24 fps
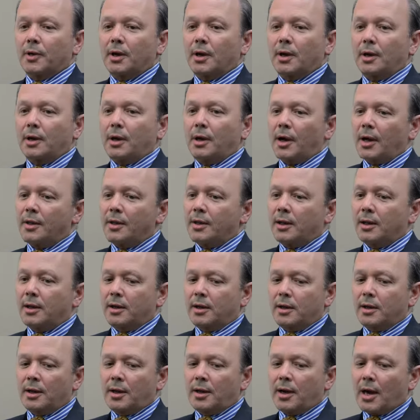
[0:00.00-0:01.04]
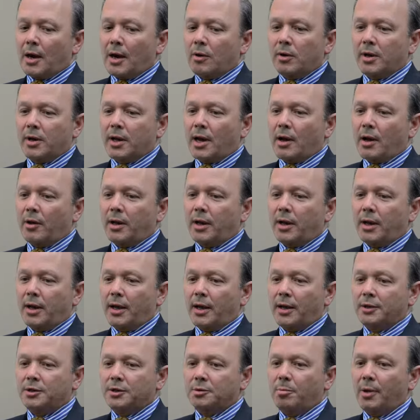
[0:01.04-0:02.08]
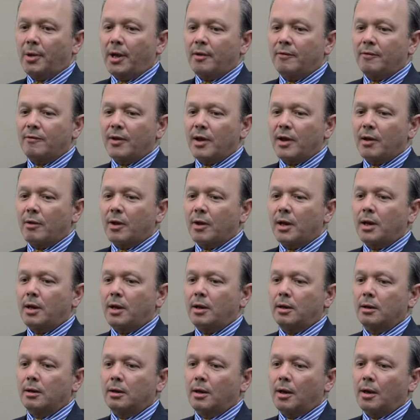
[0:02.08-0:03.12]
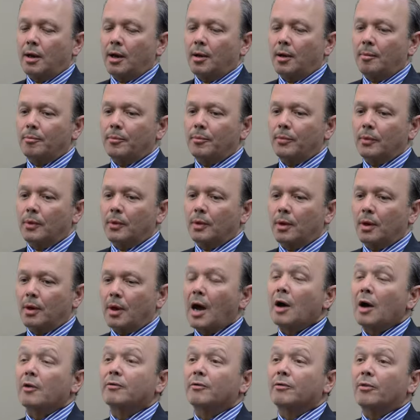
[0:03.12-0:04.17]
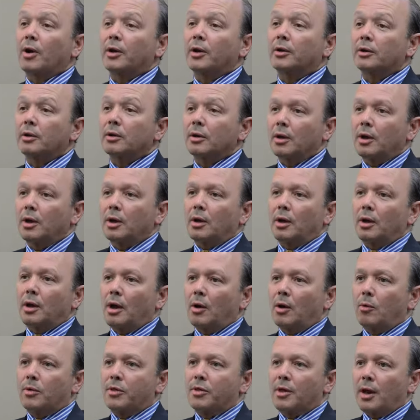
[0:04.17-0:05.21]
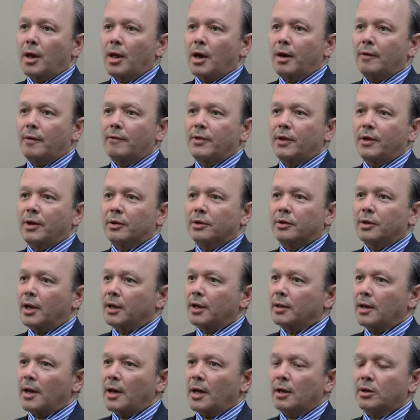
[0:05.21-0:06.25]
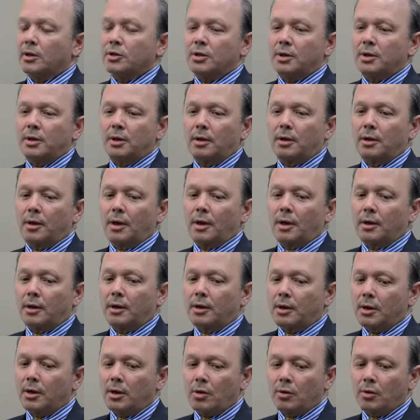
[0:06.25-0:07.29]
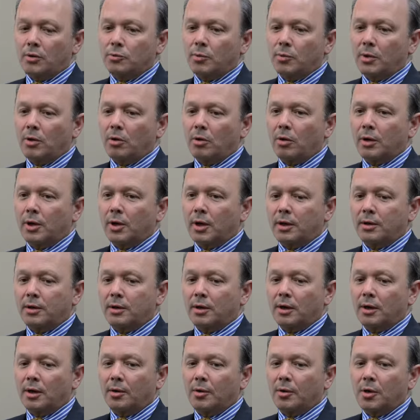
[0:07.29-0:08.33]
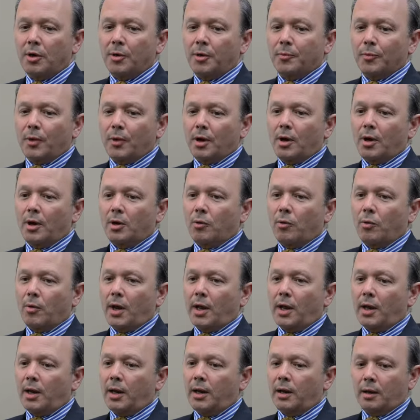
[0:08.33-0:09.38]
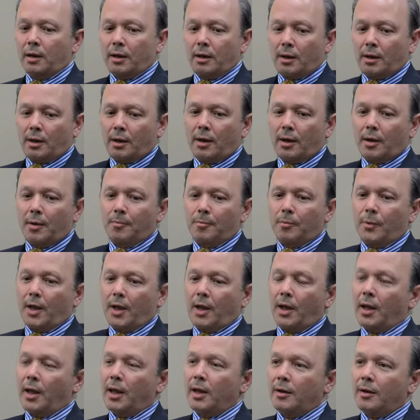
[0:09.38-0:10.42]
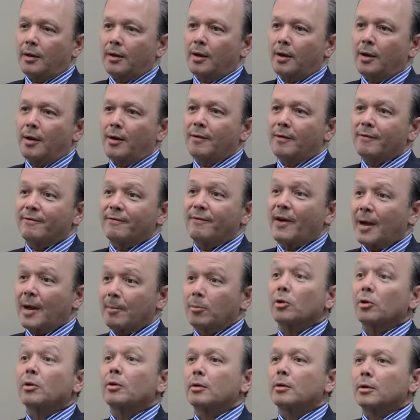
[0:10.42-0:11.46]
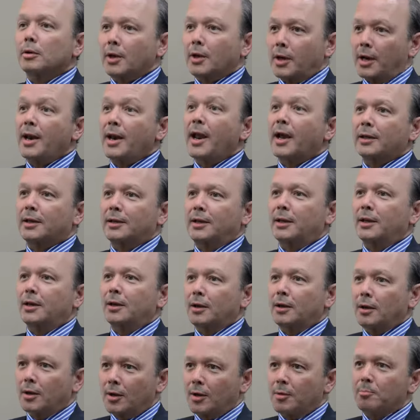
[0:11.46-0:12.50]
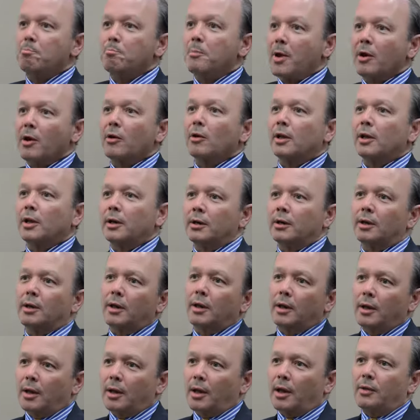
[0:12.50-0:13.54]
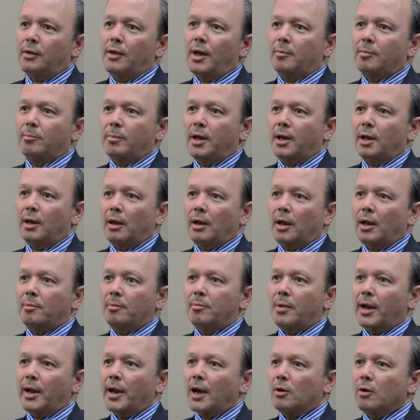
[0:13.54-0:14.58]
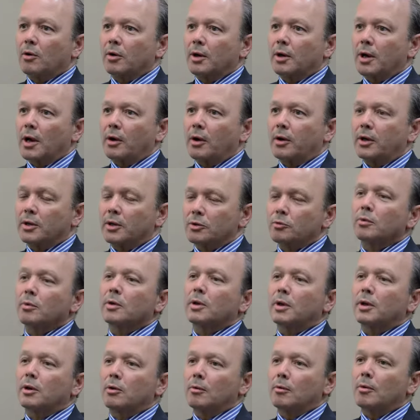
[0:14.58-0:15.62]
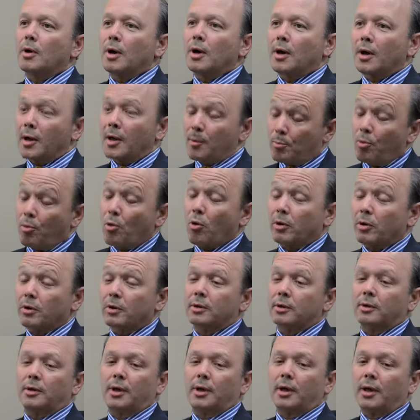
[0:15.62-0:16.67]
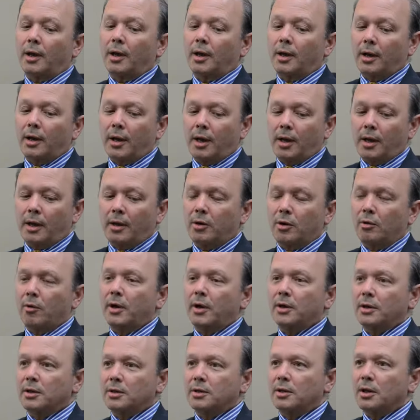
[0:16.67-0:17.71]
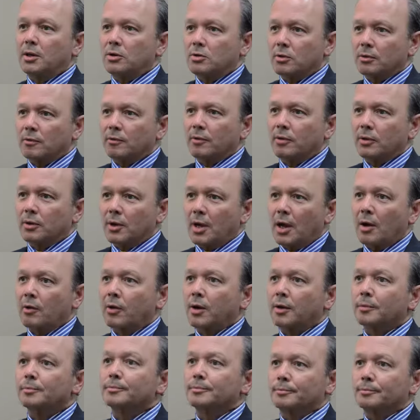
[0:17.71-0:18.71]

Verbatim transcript: Uh, I think uh, Howard County has been very um, uh, out front uh, with a lot of their technology. And, you know, as we look at uh, uh, creating um, a fiber connected Maryland, and that being led by Howard County, it's really important and a great distinction for the county.